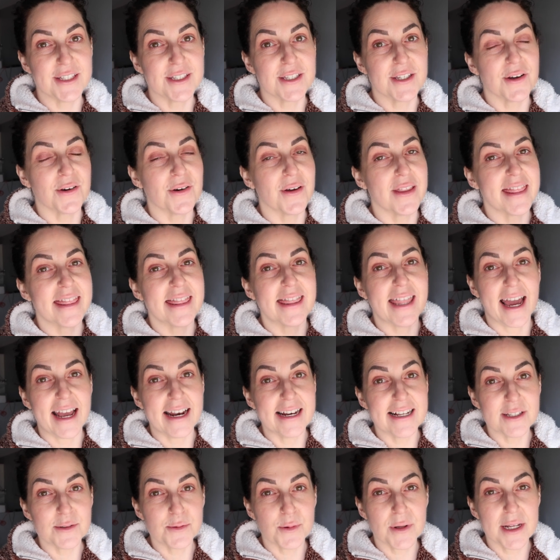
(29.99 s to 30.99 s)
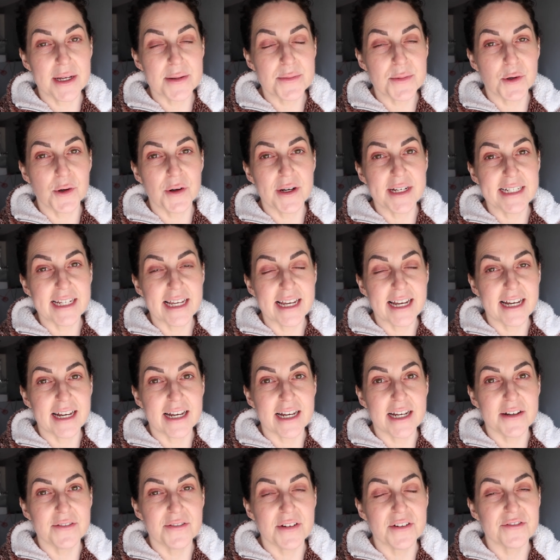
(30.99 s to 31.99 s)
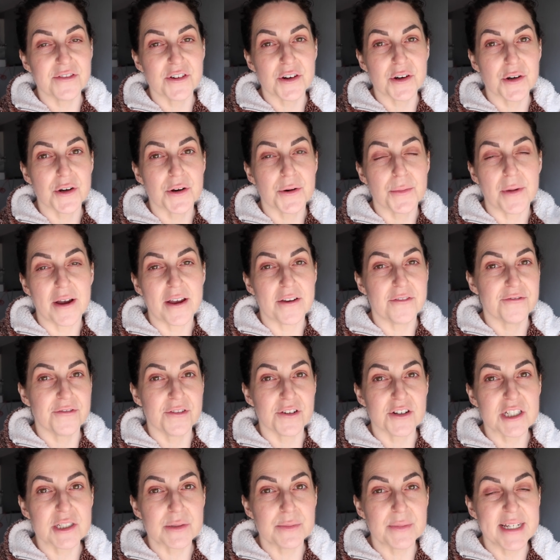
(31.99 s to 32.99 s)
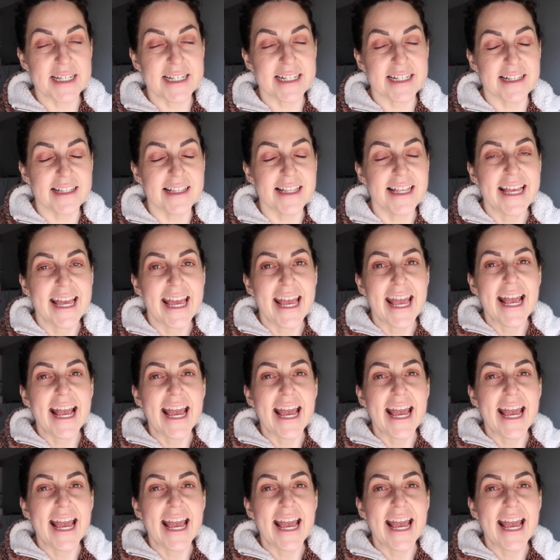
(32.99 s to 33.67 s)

So that is what I'm going to have for my first meal,